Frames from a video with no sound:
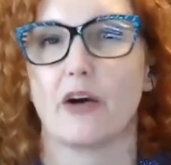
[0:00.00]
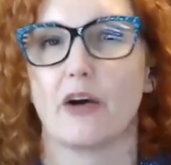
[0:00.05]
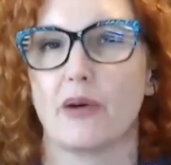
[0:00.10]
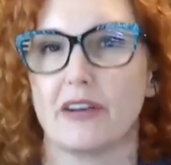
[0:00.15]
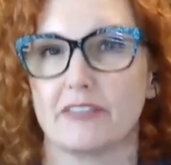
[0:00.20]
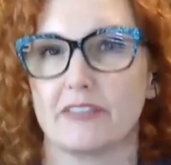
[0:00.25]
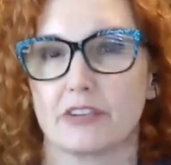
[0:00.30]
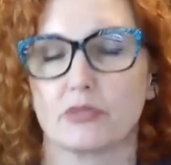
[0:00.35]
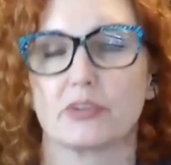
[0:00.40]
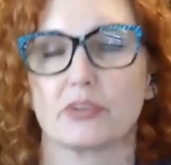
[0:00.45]

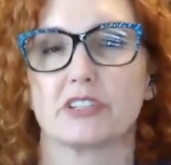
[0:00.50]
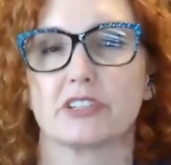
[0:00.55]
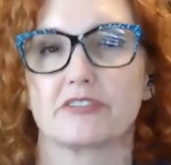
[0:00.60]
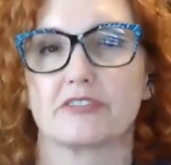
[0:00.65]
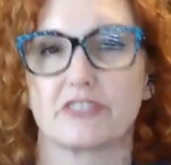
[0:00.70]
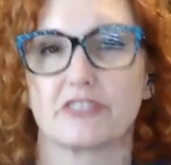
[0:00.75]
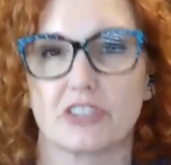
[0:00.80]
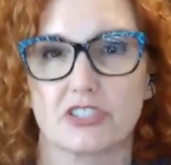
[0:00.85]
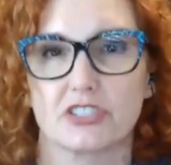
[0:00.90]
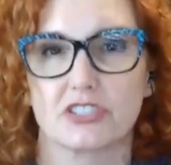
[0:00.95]
However, when
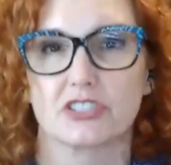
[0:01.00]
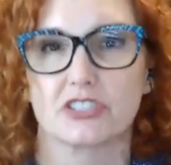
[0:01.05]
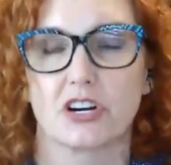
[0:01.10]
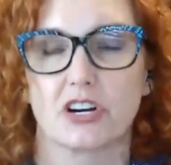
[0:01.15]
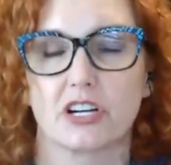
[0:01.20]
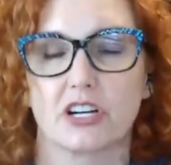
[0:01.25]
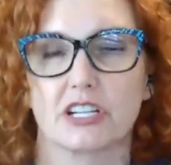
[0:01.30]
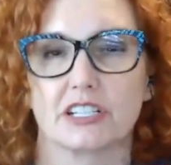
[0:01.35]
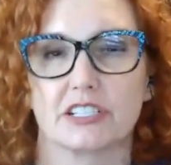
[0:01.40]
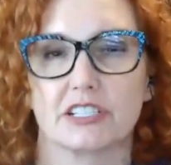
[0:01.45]
you're first
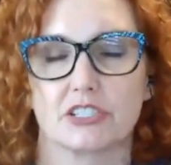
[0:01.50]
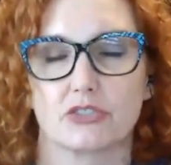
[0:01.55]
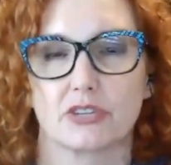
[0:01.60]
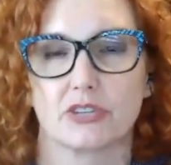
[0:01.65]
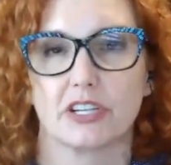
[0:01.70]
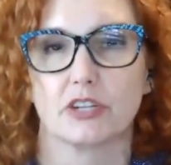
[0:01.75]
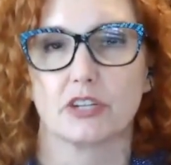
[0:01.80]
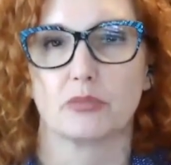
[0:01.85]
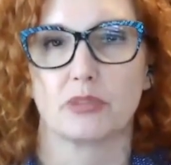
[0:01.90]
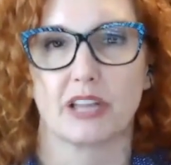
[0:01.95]
starting to
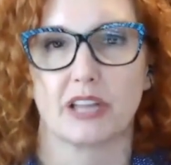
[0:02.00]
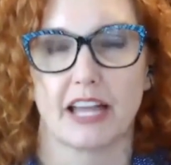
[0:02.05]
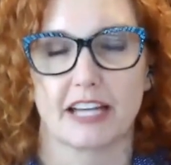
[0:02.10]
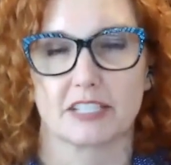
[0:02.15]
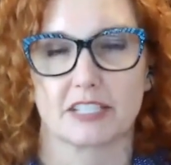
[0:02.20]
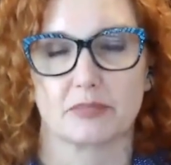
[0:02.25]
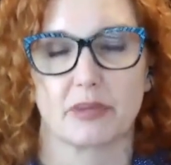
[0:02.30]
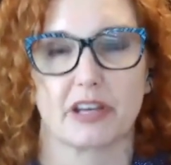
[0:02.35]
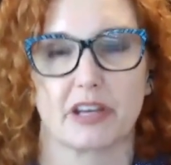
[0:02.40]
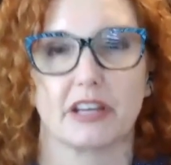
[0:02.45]
treat your
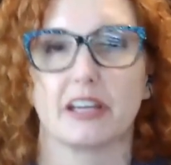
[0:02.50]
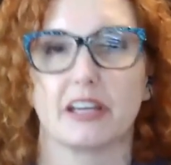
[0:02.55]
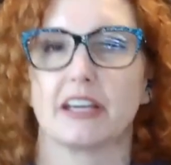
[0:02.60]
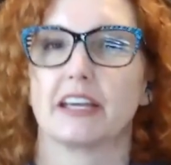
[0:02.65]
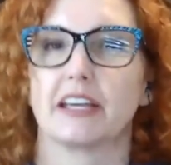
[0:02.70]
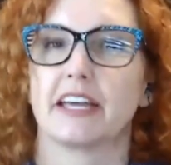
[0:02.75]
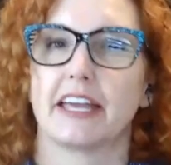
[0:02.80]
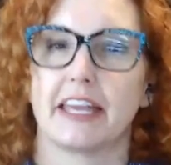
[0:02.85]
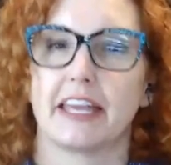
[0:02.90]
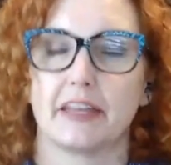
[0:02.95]
melasma,
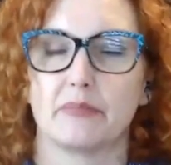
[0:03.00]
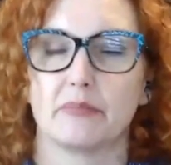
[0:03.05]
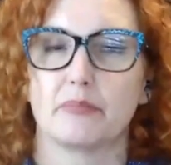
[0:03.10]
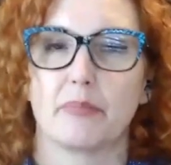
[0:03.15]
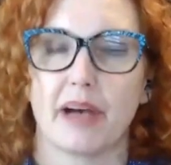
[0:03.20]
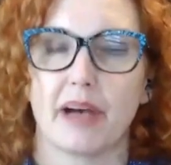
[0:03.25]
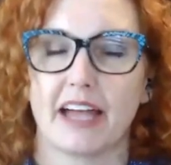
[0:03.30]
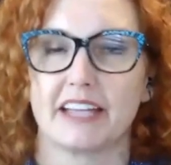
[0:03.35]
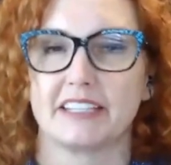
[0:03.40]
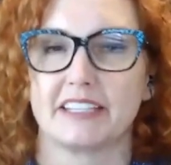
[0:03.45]
it
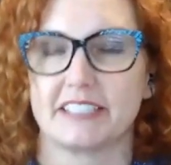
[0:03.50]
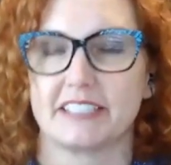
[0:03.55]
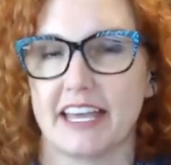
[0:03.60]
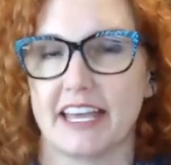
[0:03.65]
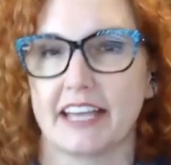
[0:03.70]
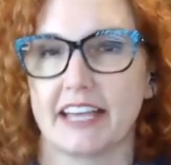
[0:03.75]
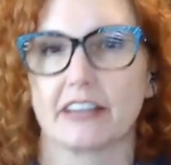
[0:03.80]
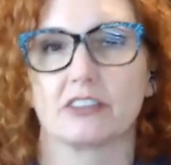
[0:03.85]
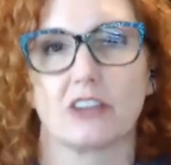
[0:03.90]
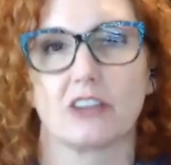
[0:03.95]
might
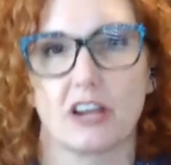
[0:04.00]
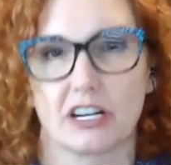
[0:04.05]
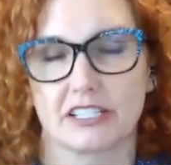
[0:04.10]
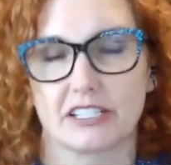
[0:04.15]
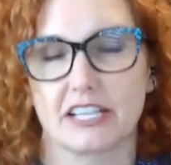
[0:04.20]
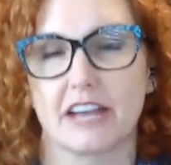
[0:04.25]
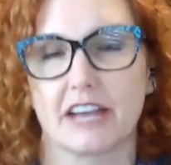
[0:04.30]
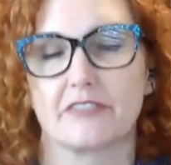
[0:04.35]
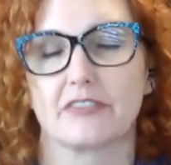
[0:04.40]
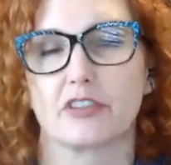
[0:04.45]
take a
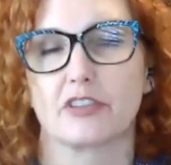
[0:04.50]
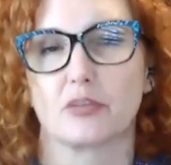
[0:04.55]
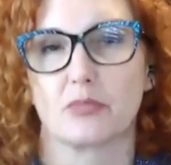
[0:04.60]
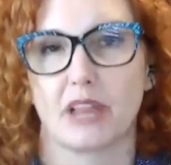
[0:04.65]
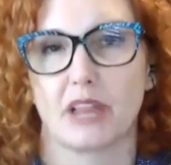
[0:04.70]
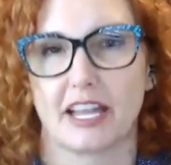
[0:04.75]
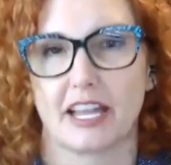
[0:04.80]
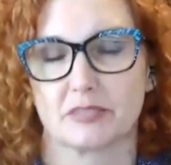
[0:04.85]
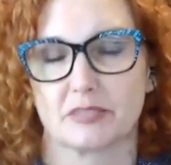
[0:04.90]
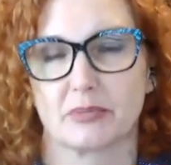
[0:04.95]
long time for the
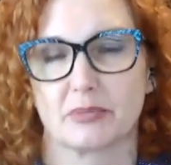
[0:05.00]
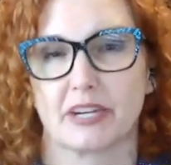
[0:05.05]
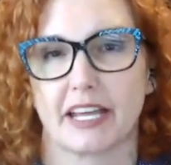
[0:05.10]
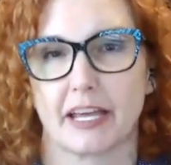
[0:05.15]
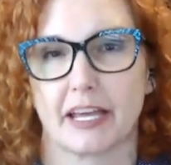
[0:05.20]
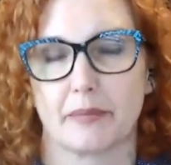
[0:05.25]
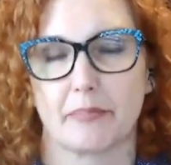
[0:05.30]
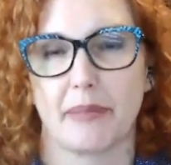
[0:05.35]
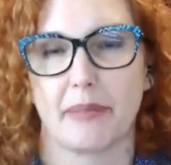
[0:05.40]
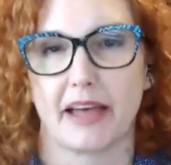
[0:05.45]
melasma
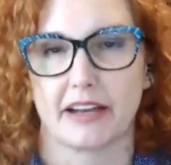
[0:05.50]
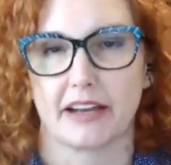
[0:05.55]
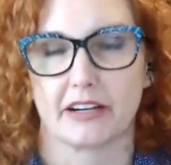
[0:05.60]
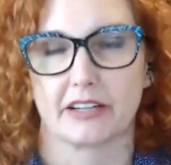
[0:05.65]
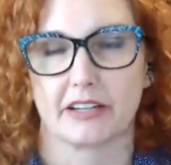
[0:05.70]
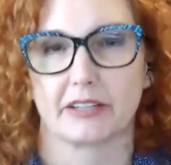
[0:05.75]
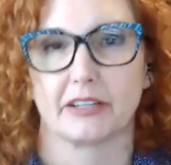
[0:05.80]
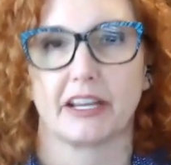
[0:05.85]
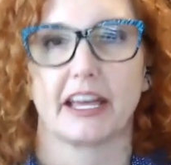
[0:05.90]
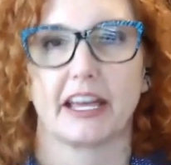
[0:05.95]
to get
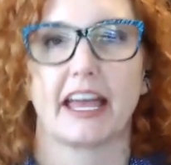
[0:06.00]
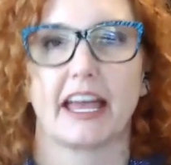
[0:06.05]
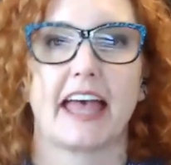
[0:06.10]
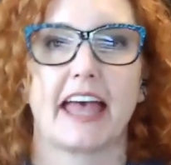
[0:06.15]
better.